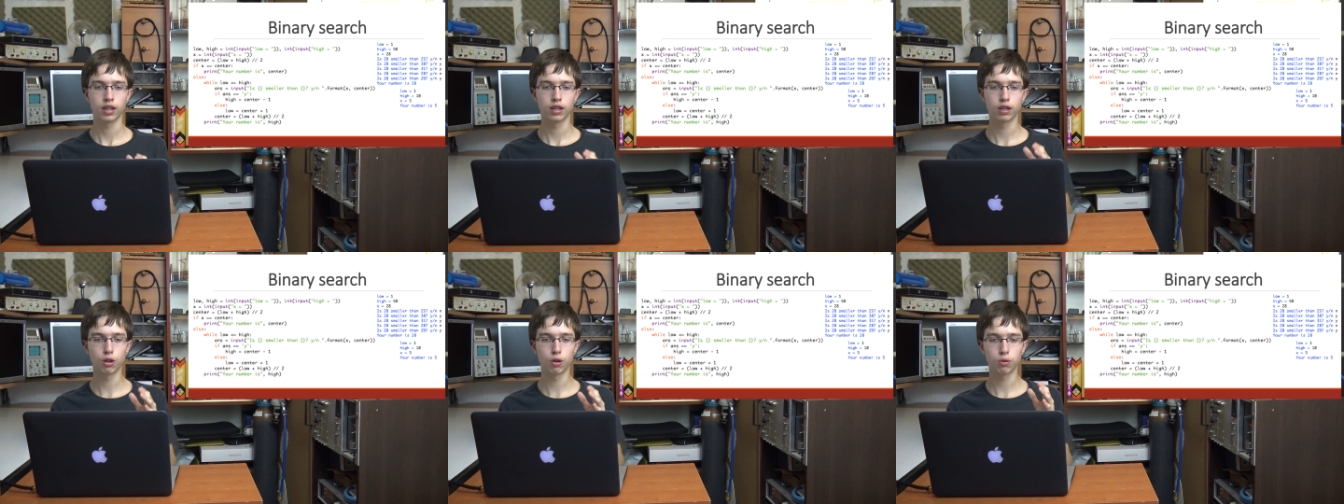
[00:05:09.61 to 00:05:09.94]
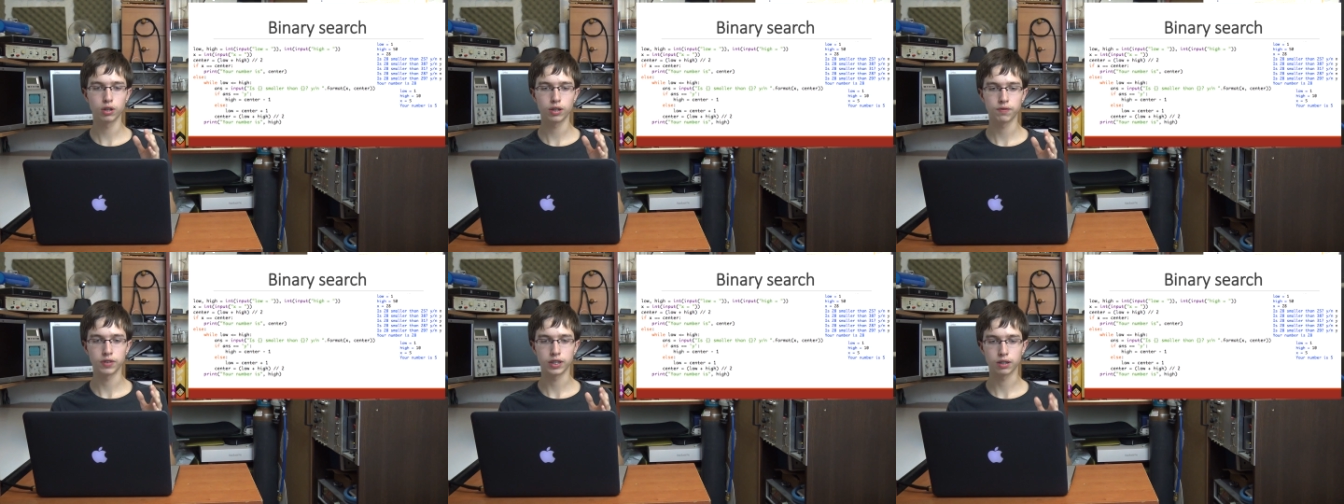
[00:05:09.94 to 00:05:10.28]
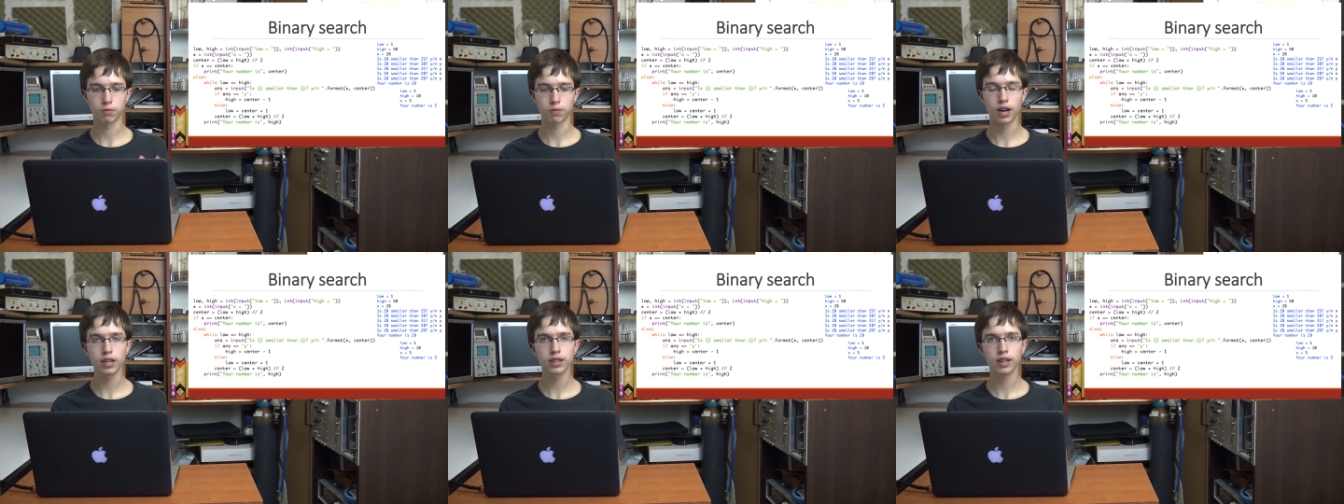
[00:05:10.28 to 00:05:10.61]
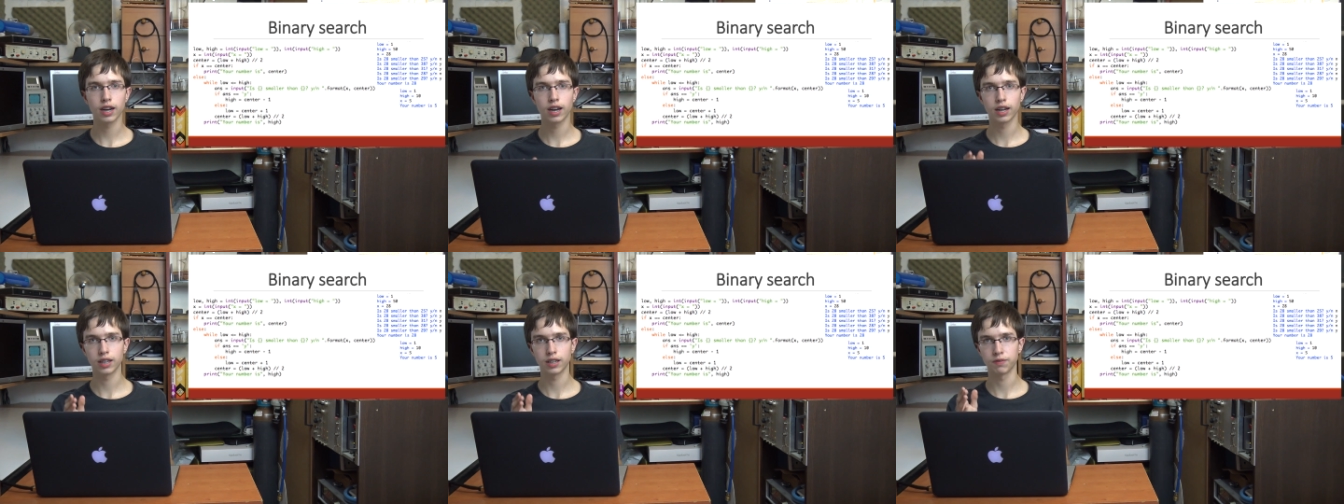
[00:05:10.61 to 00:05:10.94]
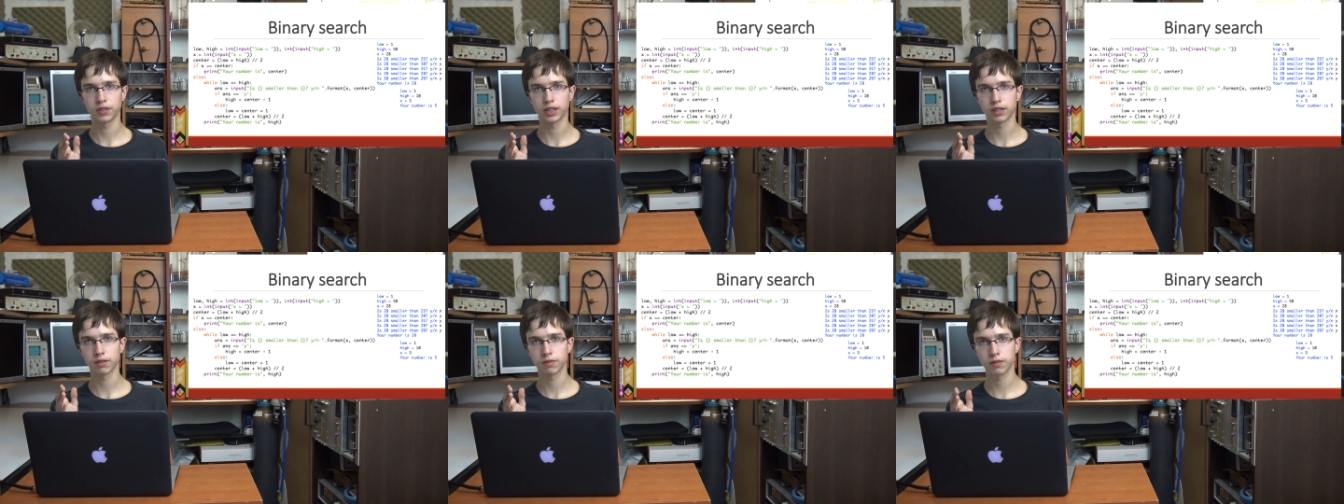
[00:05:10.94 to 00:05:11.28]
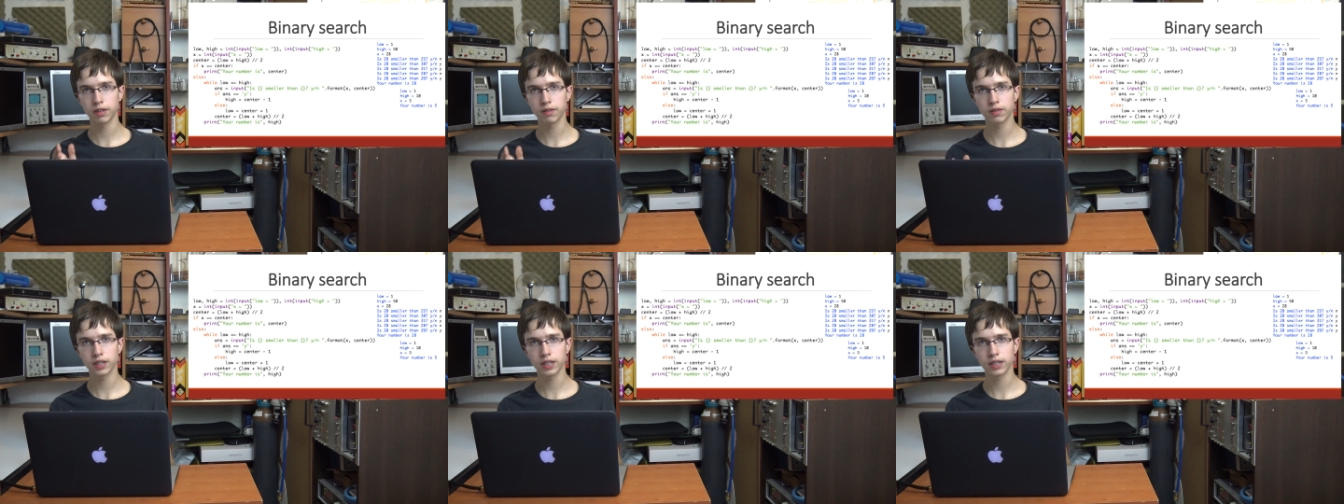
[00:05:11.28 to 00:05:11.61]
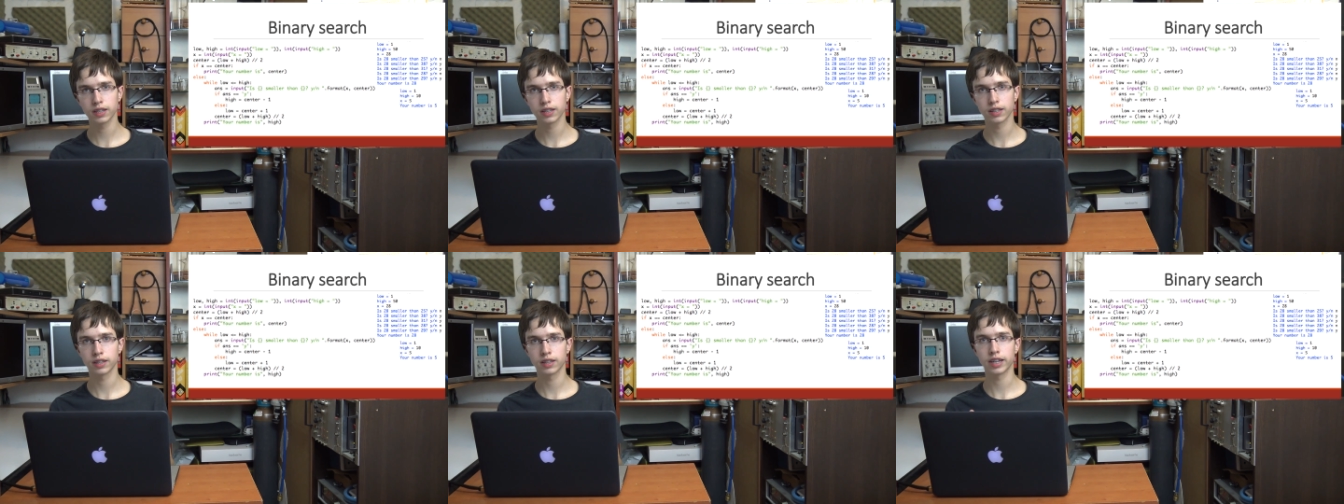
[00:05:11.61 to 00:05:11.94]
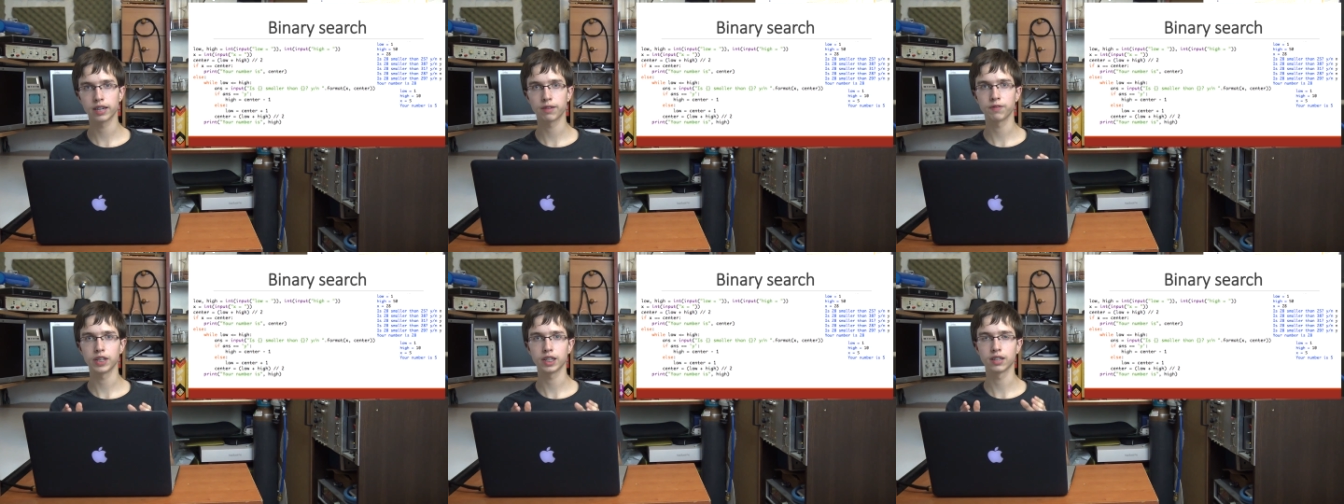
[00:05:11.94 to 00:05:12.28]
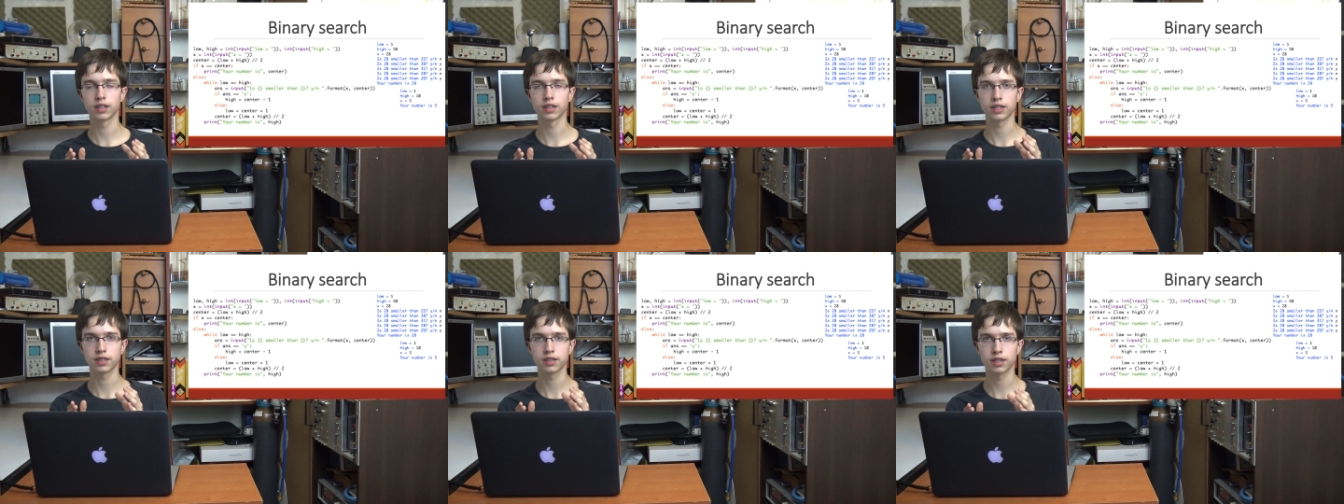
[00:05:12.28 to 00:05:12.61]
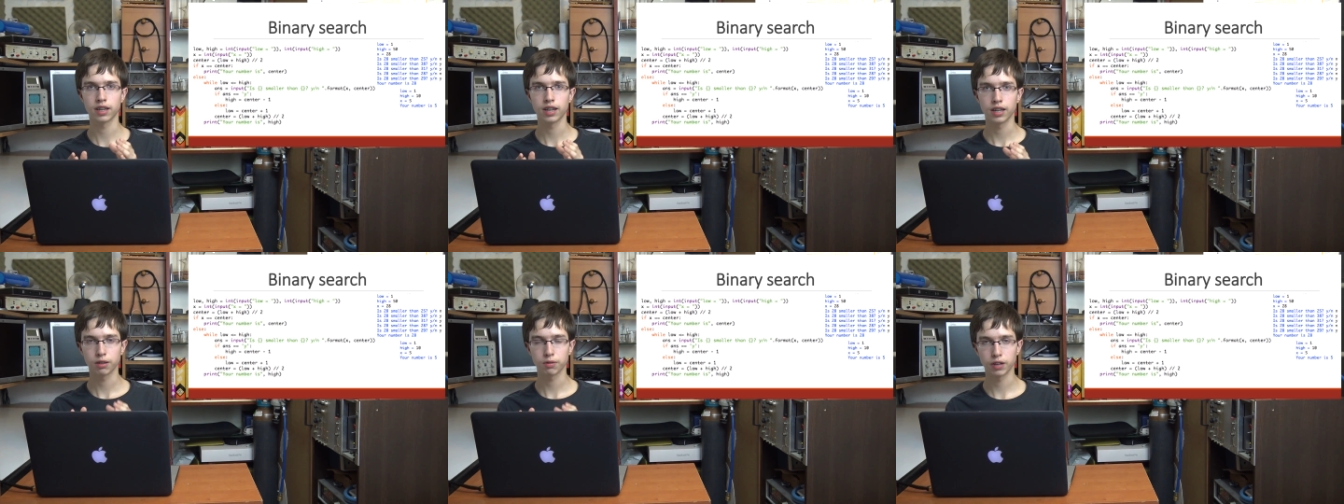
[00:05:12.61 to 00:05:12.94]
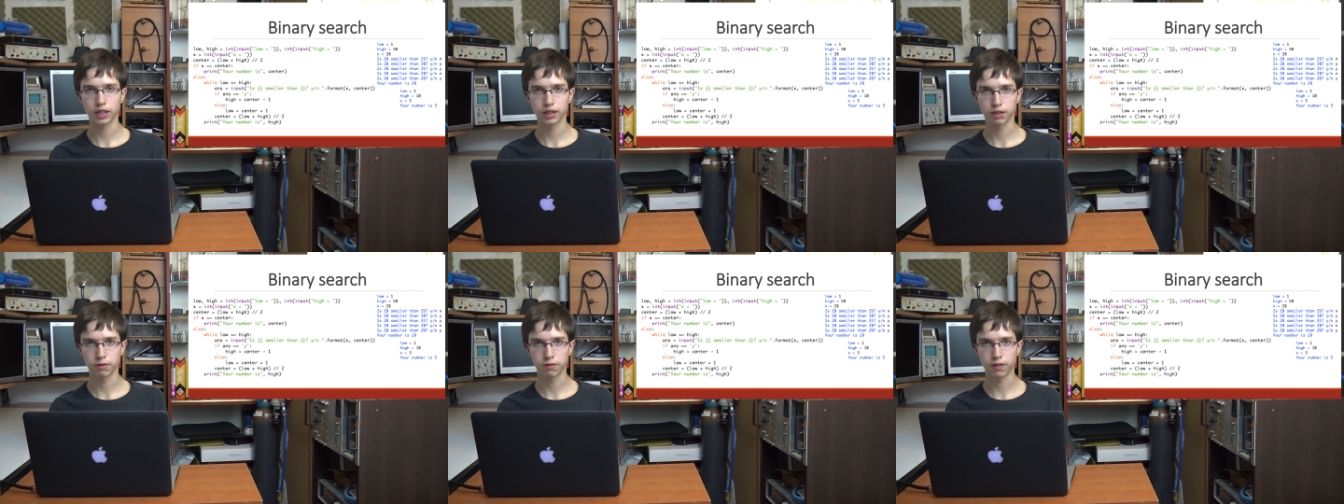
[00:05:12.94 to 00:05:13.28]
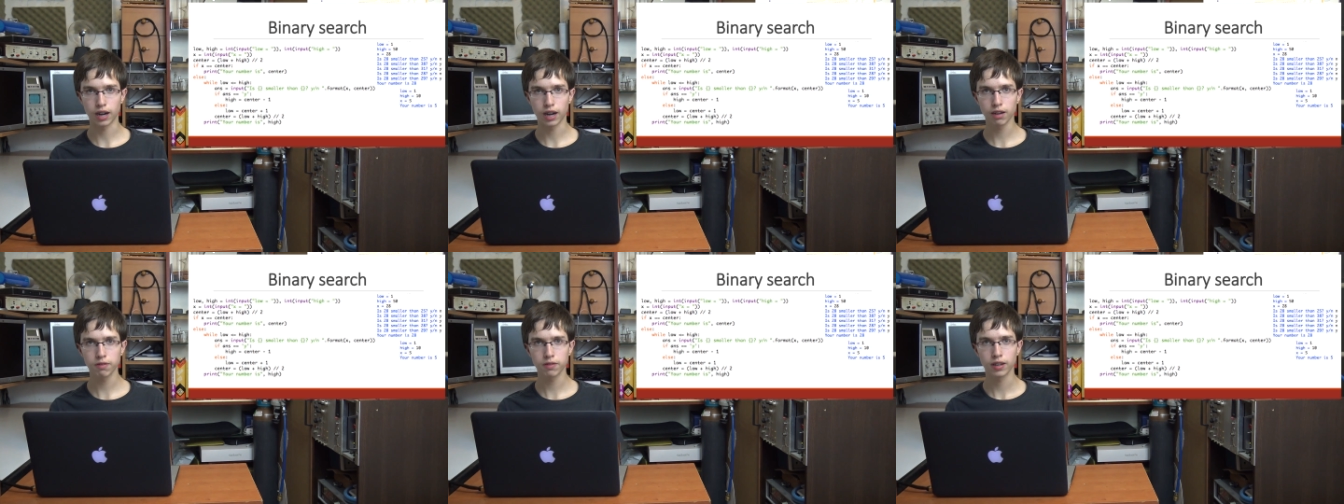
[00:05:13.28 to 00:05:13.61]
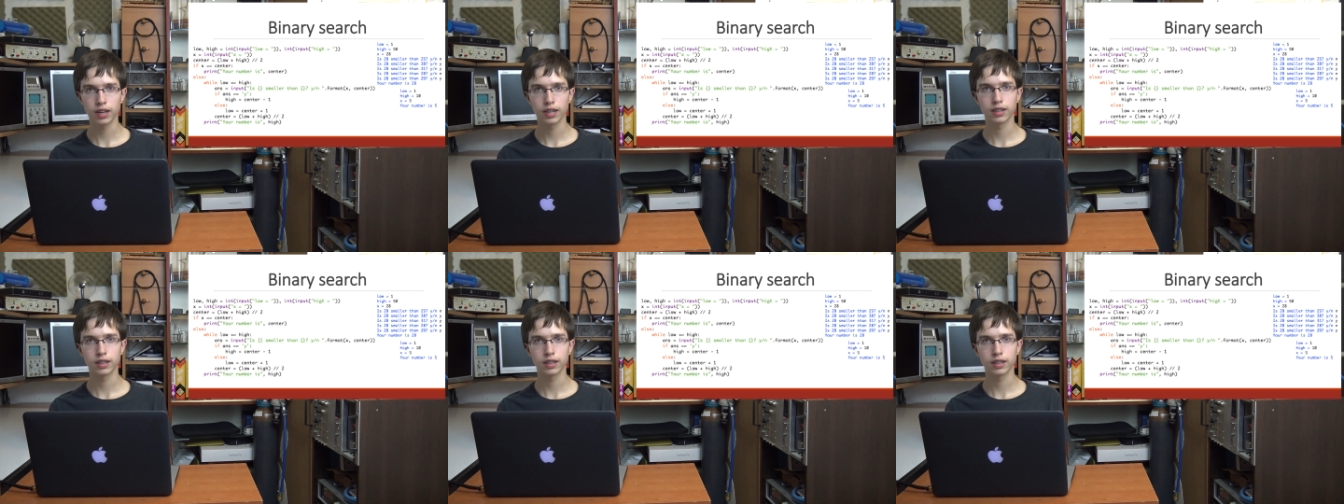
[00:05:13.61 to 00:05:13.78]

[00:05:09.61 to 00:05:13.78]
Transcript: low limit 1, high limit 50, their middle is 25,